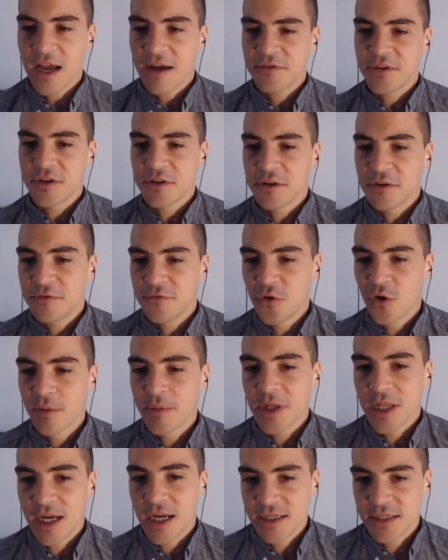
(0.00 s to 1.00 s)
to
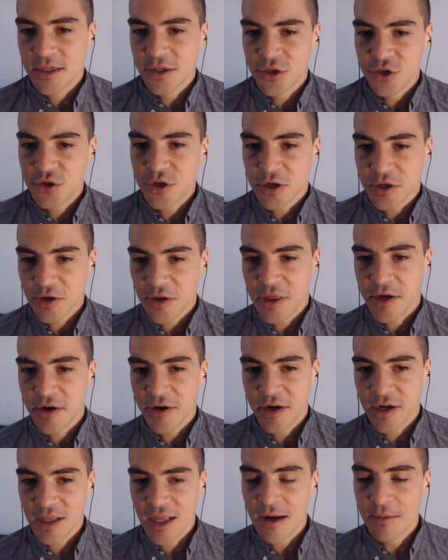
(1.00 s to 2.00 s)
formalize constructor
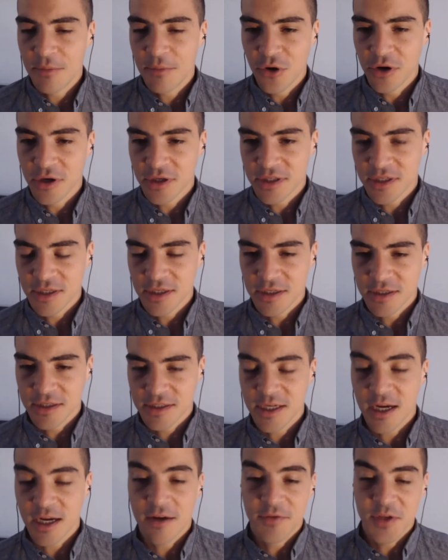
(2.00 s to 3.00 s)
theory a lot more to
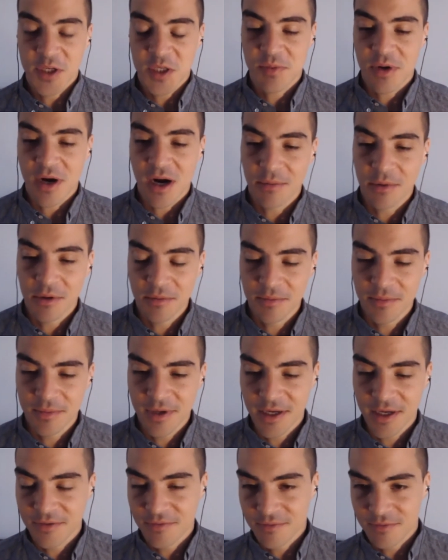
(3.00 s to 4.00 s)
solve this problem
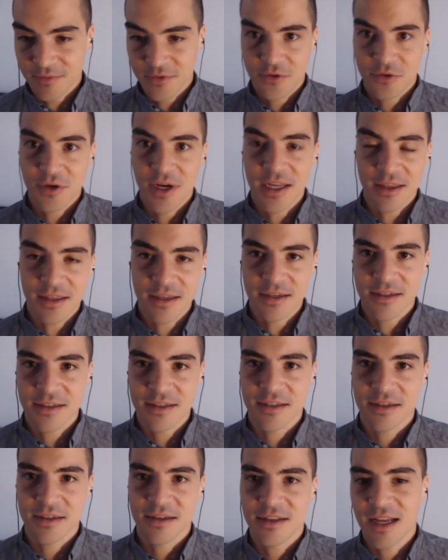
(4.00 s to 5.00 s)
and create
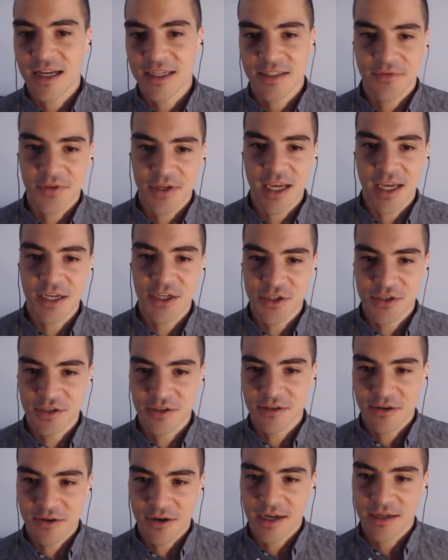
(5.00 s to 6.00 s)
this classification,
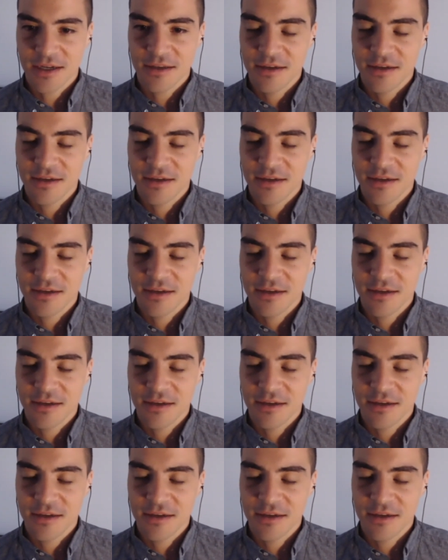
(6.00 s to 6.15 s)
correct?